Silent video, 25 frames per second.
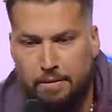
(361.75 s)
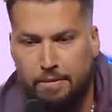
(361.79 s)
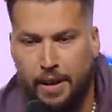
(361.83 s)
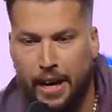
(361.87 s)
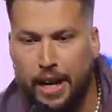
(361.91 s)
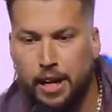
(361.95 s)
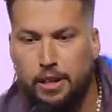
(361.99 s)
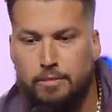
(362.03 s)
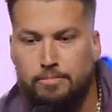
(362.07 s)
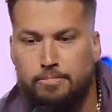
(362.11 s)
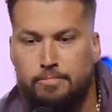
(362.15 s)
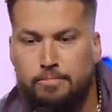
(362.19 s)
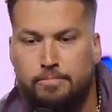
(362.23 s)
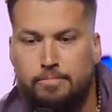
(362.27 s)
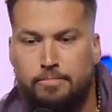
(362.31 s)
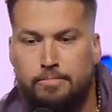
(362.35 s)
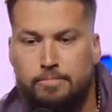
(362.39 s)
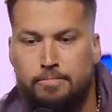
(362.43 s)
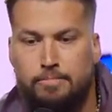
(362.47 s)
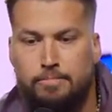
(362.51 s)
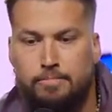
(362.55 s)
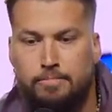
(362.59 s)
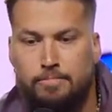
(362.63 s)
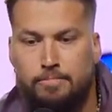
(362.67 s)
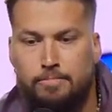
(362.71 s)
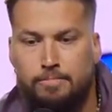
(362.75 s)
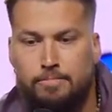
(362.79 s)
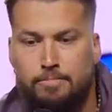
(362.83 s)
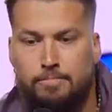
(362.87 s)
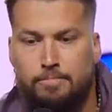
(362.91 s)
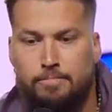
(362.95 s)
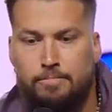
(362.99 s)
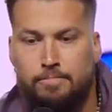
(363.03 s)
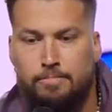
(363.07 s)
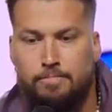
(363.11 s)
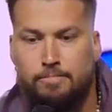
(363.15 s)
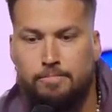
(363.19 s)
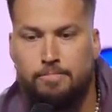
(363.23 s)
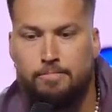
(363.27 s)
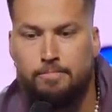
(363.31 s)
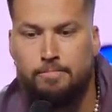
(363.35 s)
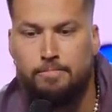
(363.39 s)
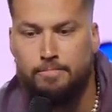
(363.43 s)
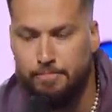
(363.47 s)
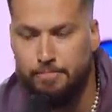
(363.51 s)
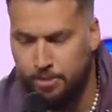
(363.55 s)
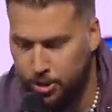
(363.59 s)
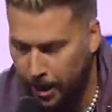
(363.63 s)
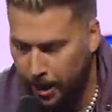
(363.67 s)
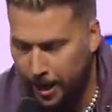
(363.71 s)
fair.
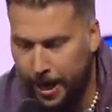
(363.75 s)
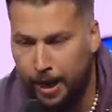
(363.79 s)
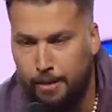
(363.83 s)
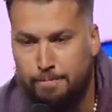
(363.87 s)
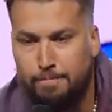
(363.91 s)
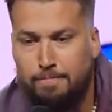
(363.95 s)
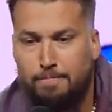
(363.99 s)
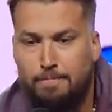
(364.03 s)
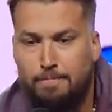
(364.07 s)
Suck it up,